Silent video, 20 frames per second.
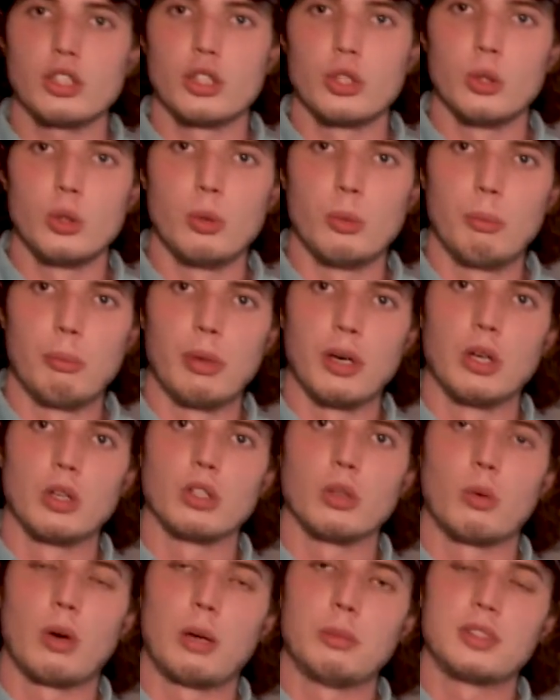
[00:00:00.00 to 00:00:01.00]
to build
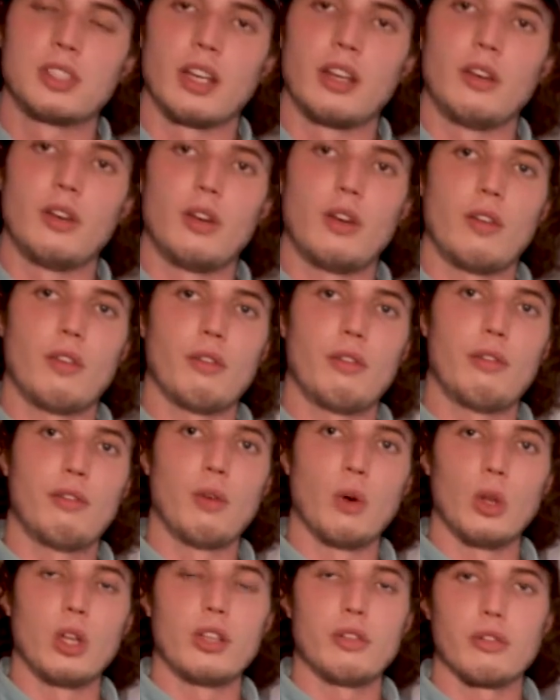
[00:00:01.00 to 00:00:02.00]
a website
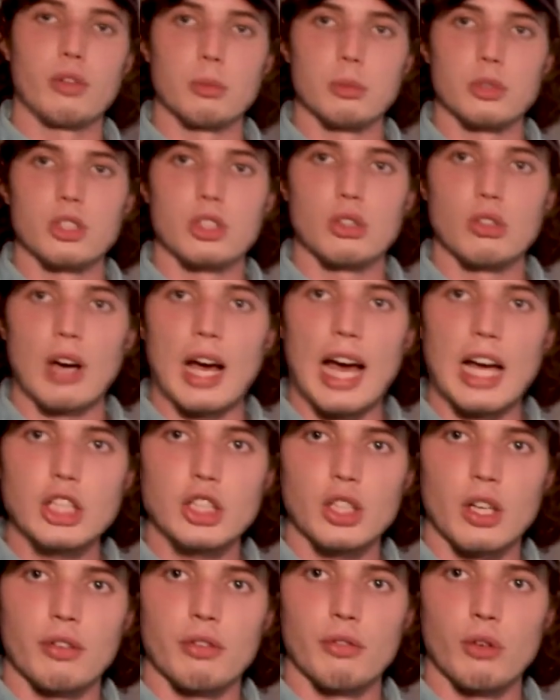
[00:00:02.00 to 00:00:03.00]
fully from
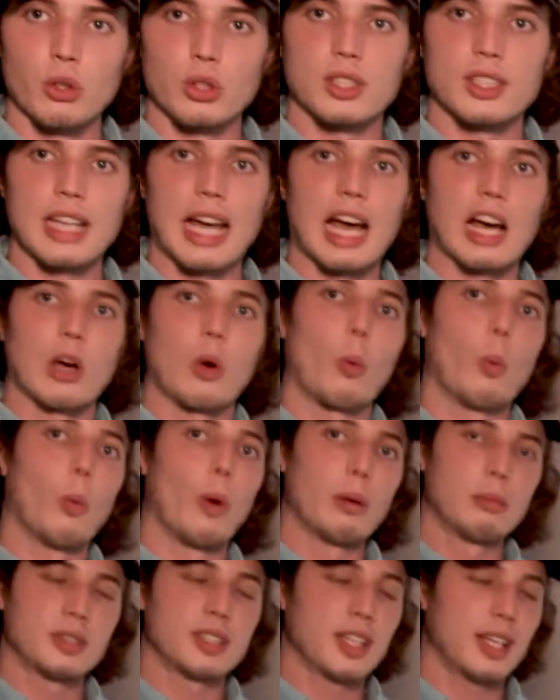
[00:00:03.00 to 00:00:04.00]
scratch, a full stack
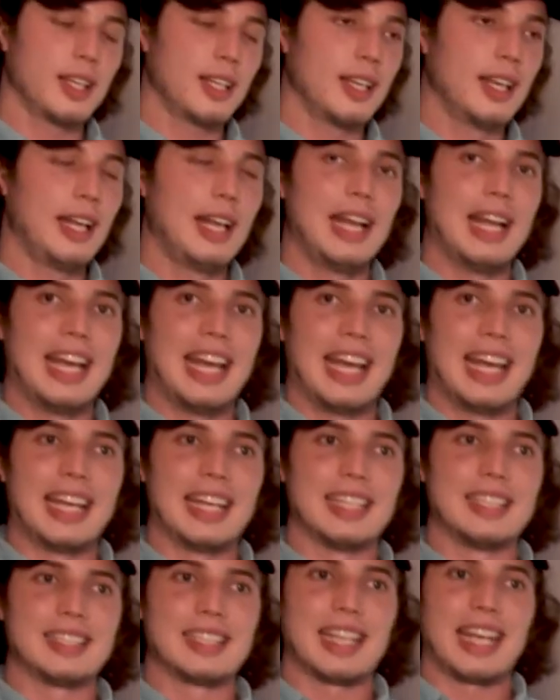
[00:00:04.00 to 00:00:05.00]
website,
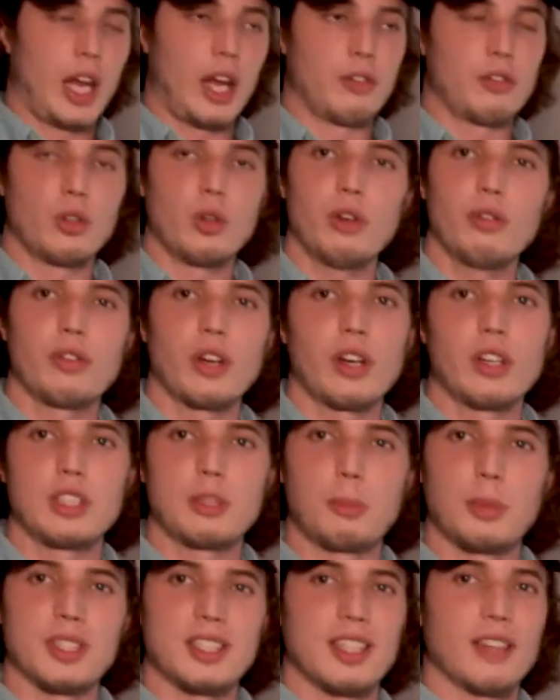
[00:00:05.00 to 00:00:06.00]
is if you have very
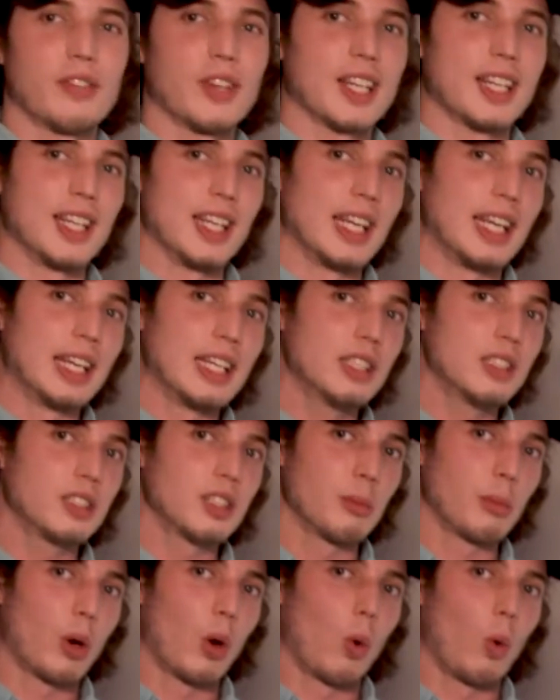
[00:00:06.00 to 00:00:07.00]
specific needs
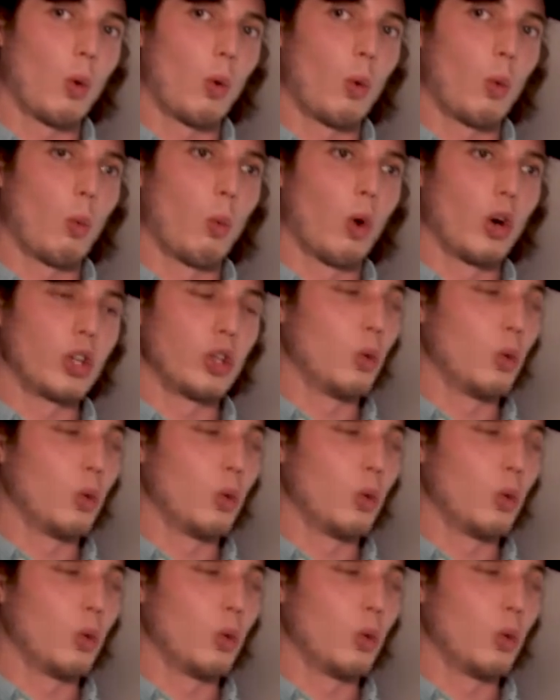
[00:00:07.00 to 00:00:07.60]
about what